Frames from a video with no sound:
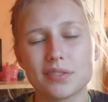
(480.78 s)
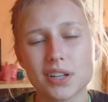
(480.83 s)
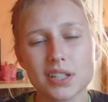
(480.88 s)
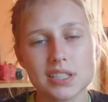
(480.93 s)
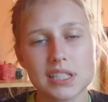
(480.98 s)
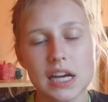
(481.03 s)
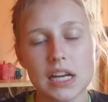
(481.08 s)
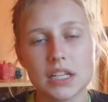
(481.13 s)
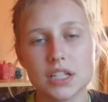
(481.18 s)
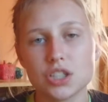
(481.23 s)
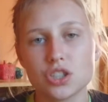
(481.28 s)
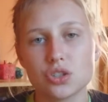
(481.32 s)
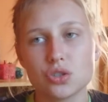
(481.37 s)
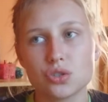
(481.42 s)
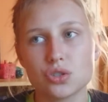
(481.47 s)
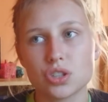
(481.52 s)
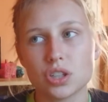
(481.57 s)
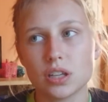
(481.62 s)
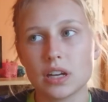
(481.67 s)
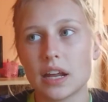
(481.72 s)
First cutting is
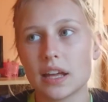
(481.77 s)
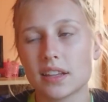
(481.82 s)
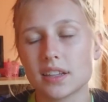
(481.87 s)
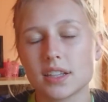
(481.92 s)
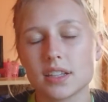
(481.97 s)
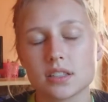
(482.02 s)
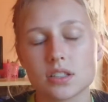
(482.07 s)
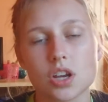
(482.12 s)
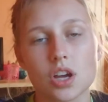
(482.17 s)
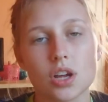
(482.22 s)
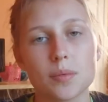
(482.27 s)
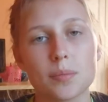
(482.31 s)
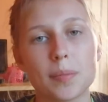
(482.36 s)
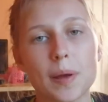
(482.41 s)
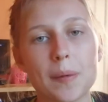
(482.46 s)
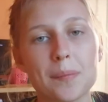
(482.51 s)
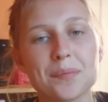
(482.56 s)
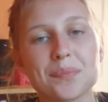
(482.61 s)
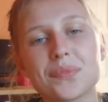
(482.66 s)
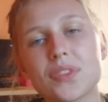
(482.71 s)
usually not as good,
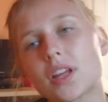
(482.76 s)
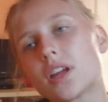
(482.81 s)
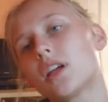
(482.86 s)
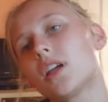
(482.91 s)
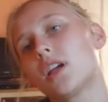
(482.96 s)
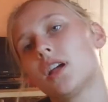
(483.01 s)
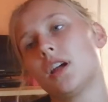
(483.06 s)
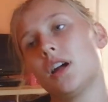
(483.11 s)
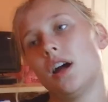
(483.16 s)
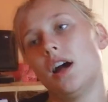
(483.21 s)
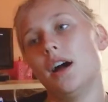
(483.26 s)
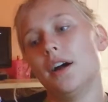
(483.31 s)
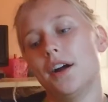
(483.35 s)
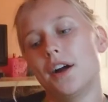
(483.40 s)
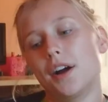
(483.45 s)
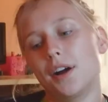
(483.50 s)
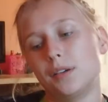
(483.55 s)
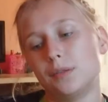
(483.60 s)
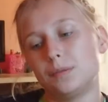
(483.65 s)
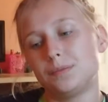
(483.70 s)
but
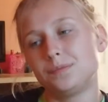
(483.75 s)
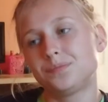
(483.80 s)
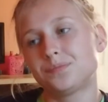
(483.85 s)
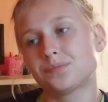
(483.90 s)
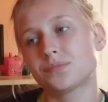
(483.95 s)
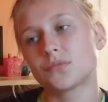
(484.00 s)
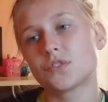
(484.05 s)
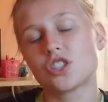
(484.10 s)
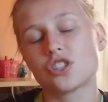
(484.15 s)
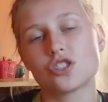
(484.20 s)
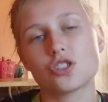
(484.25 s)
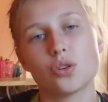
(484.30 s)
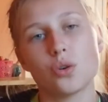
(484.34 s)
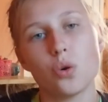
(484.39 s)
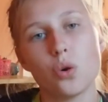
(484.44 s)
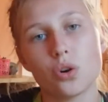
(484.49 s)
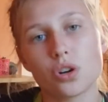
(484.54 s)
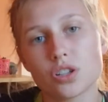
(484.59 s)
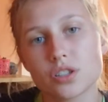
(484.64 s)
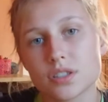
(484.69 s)
um, does
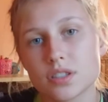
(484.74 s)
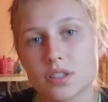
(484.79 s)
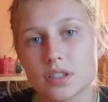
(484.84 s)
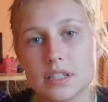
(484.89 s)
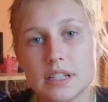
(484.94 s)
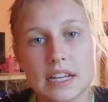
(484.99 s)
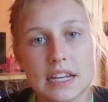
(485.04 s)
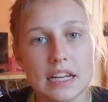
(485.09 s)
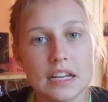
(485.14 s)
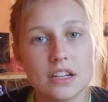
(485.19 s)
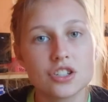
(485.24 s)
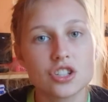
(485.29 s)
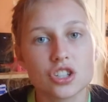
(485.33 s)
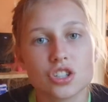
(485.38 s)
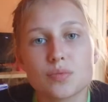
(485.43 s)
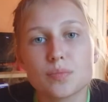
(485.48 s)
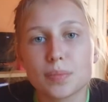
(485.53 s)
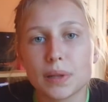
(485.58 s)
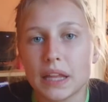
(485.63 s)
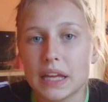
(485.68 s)
your horse need
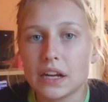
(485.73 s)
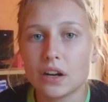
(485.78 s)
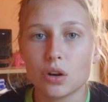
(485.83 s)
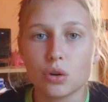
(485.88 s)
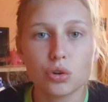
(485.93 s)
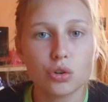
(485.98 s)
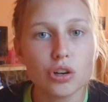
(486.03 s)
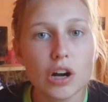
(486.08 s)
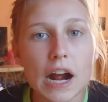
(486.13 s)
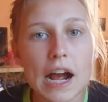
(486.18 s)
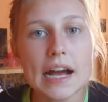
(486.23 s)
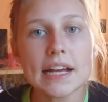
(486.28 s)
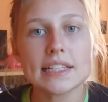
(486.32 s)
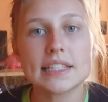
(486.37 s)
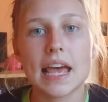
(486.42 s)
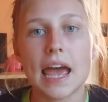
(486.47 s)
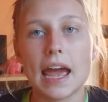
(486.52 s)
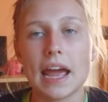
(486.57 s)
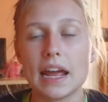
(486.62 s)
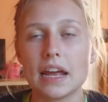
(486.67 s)
just plain old
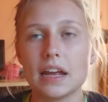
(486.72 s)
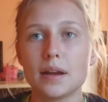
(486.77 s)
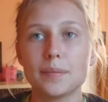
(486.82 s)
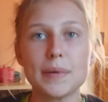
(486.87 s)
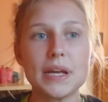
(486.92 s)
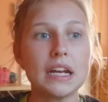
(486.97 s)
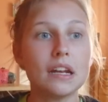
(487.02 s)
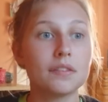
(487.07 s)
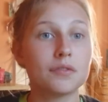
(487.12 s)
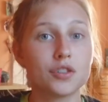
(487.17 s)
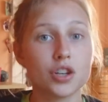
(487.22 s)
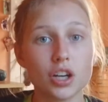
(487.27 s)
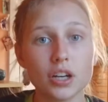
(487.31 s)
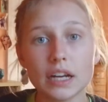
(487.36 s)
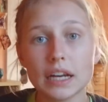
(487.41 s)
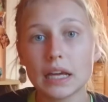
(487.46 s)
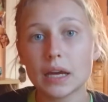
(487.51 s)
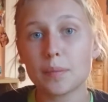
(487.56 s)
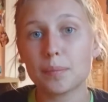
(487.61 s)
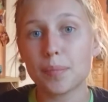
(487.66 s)
grass hay? I mean, if you're
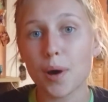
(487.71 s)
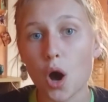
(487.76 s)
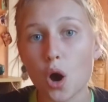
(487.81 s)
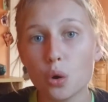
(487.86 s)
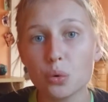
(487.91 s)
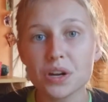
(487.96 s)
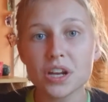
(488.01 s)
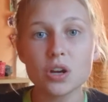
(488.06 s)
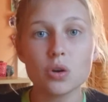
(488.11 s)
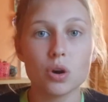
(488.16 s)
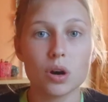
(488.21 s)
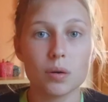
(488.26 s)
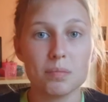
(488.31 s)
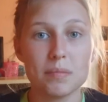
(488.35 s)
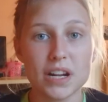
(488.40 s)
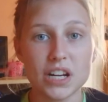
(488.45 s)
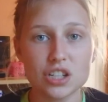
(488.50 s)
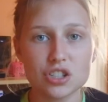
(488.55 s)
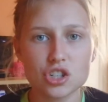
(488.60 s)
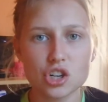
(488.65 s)
getting a pony or
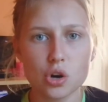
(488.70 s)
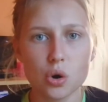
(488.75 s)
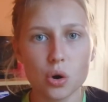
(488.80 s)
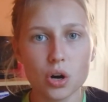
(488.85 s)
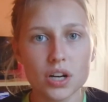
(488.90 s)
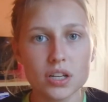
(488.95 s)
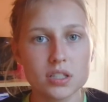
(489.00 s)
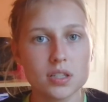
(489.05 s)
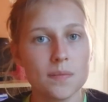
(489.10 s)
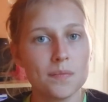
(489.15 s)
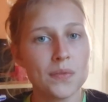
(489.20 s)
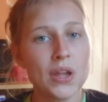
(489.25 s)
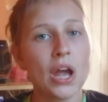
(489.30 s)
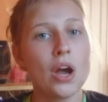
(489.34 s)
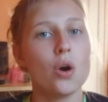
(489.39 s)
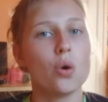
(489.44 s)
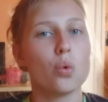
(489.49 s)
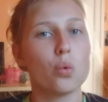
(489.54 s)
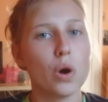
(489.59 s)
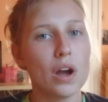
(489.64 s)
a miniature horse,
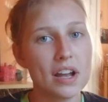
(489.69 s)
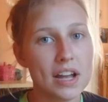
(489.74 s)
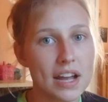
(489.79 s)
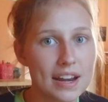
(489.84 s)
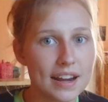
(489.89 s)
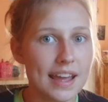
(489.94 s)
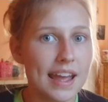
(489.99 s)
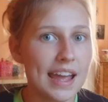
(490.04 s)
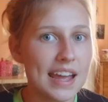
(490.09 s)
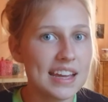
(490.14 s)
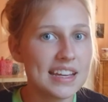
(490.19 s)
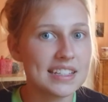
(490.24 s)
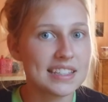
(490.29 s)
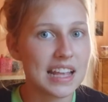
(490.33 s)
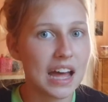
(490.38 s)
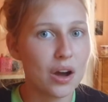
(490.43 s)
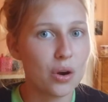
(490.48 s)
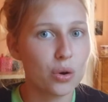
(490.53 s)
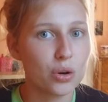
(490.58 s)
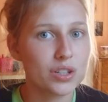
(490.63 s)
what kind of hay
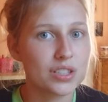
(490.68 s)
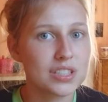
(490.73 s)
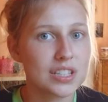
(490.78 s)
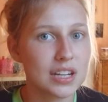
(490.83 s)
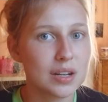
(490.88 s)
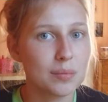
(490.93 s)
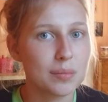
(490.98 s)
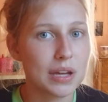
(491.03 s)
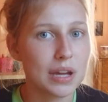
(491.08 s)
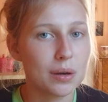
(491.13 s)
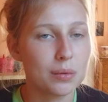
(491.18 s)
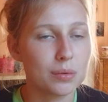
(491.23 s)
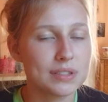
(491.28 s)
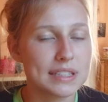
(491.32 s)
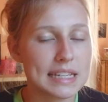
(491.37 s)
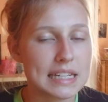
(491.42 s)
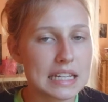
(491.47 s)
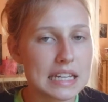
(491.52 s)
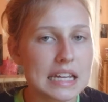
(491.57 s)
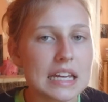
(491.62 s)
is that horse going to be able
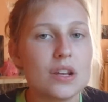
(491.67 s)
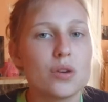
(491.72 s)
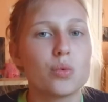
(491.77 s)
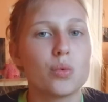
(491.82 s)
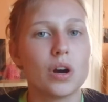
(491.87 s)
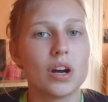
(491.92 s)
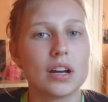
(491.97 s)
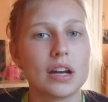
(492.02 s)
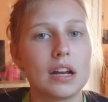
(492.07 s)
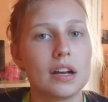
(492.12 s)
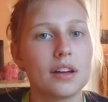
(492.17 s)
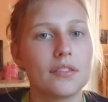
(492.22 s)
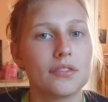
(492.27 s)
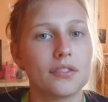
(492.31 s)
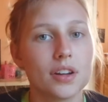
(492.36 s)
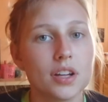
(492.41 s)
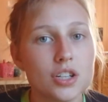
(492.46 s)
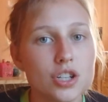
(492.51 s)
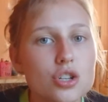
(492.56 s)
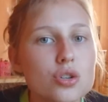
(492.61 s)
to eat? What kind
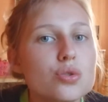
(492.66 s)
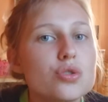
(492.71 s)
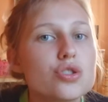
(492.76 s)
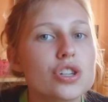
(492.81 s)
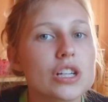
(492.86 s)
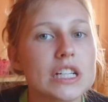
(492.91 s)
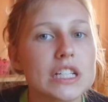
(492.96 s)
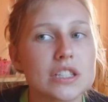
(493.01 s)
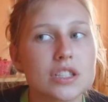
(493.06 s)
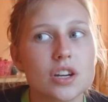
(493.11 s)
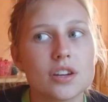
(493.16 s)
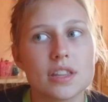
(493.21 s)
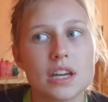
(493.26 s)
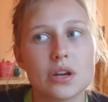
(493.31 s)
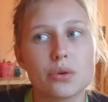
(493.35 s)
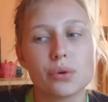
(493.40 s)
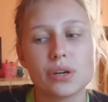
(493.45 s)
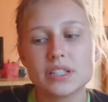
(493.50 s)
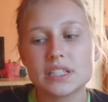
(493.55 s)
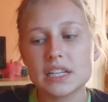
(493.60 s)
of nutrients are
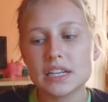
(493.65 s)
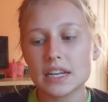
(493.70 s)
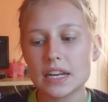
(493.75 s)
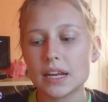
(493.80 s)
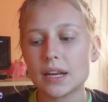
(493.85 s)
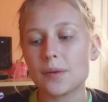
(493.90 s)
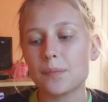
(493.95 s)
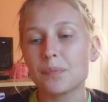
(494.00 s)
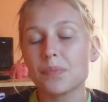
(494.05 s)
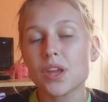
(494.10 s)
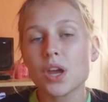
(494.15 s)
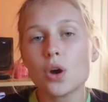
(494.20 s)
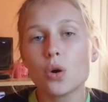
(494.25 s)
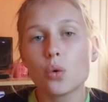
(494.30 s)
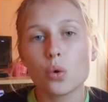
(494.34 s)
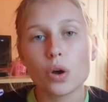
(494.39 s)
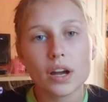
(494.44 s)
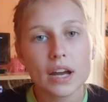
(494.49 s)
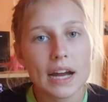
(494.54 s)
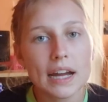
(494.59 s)
they going to need?
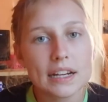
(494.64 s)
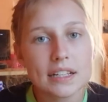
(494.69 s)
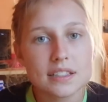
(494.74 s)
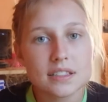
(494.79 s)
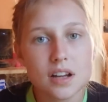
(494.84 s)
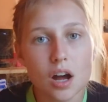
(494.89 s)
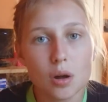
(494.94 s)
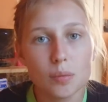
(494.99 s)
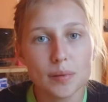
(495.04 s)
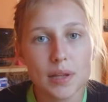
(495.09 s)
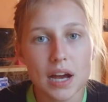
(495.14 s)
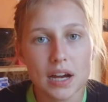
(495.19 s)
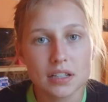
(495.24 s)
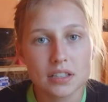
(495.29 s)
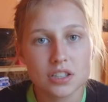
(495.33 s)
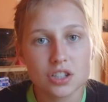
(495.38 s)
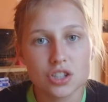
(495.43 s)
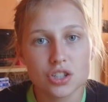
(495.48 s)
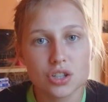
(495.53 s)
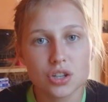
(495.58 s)
What kind of salt
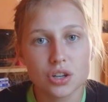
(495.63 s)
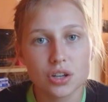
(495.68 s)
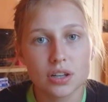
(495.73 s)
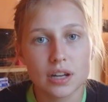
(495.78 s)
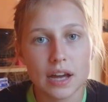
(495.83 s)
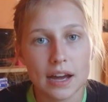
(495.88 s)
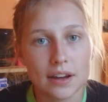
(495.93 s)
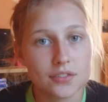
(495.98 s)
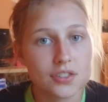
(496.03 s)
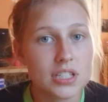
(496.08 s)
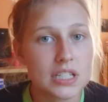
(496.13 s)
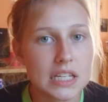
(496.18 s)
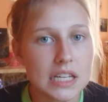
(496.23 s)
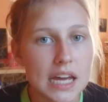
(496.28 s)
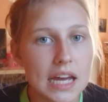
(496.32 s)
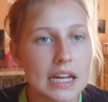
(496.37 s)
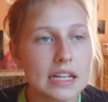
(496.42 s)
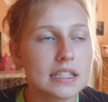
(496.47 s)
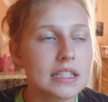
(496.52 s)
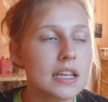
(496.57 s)
blocks are you going to have to
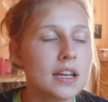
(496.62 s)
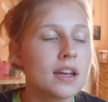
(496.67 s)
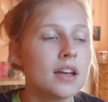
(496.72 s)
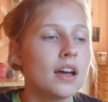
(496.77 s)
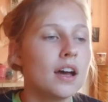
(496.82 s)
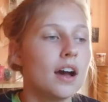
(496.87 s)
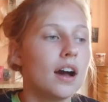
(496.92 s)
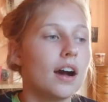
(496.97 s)
get?